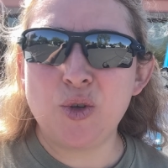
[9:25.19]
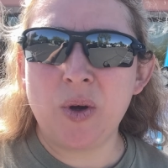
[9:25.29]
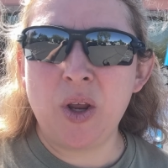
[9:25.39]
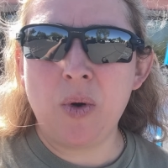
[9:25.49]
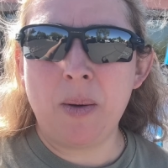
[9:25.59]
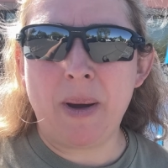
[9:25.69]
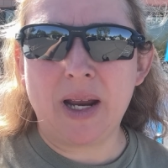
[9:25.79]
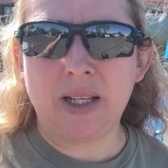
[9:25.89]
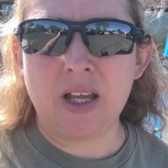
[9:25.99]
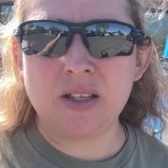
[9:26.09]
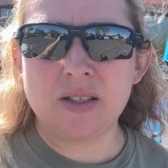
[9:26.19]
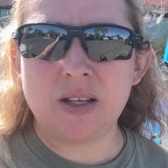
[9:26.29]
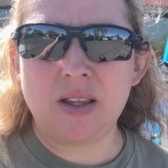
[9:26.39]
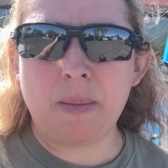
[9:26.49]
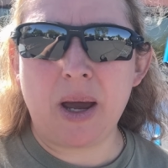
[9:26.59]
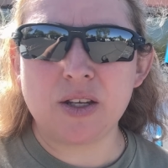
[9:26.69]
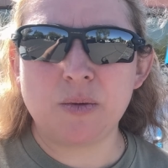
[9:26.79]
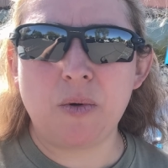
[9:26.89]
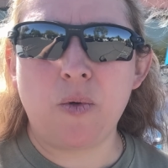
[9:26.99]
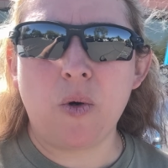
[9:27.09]
21 Badlands in the
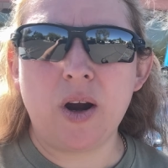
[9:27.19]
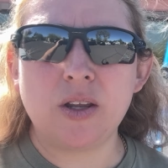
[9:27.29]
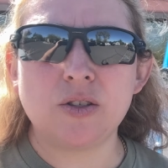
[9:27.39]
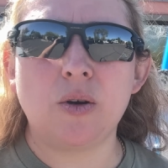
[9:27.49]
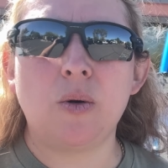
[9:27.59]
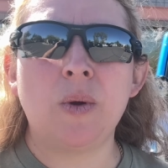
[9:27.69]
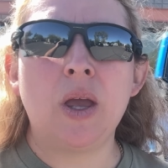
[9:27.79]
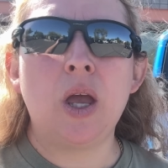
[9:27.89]
past before, and so